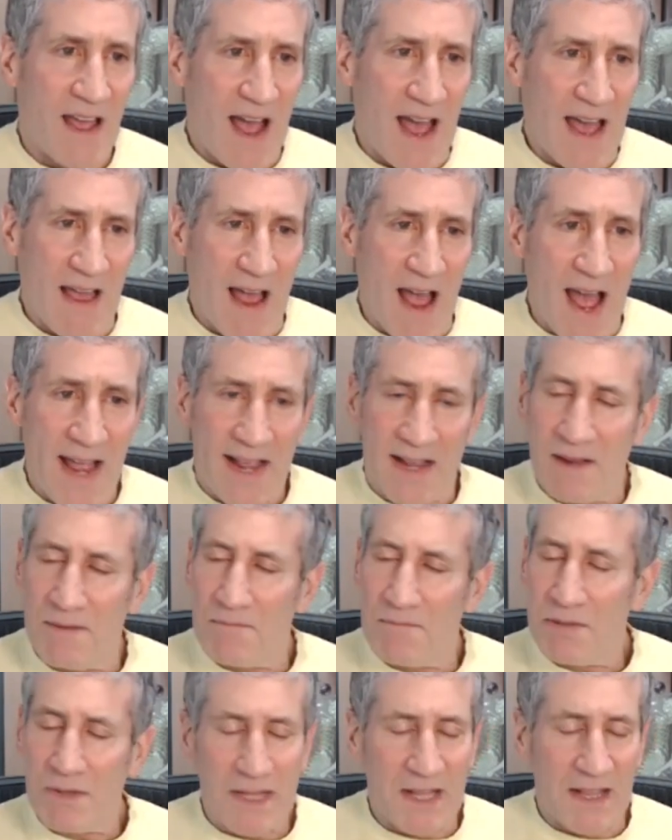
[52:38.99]
I
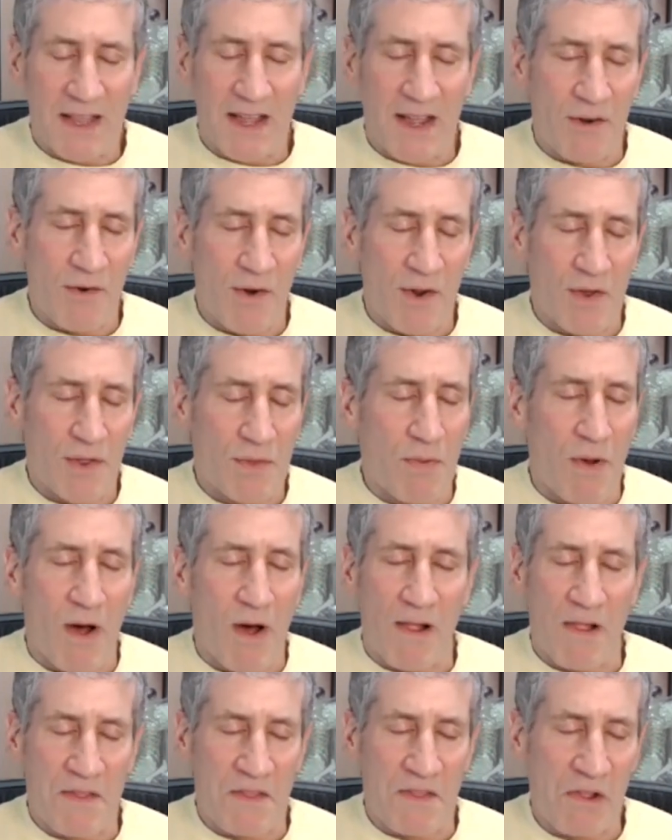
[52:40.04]
completely agree with
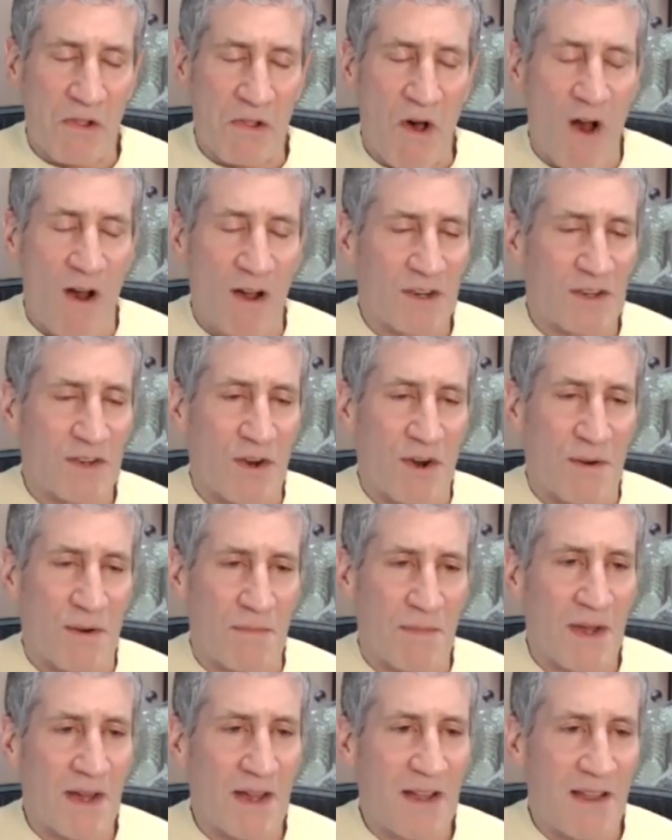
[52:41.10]
Paul in the long
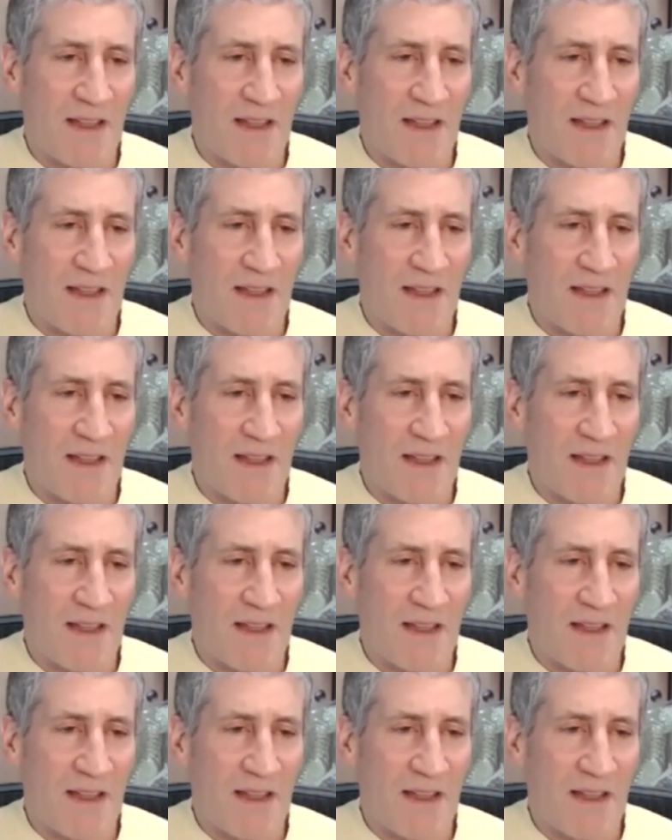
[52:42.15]
term